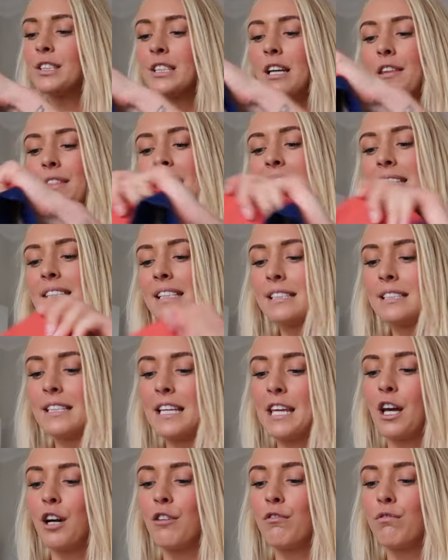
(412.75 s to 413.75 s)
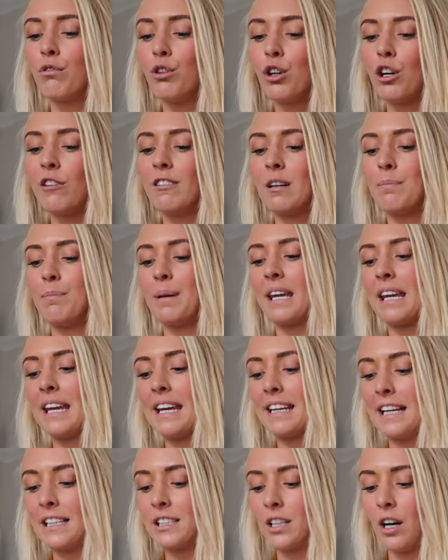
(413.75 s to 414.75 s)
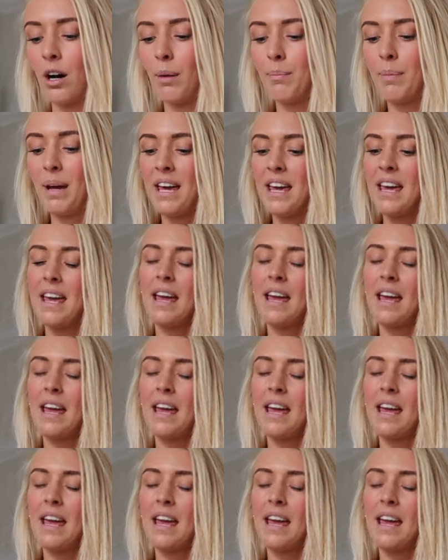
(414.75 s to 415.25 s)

So this is the Aurora bikini top,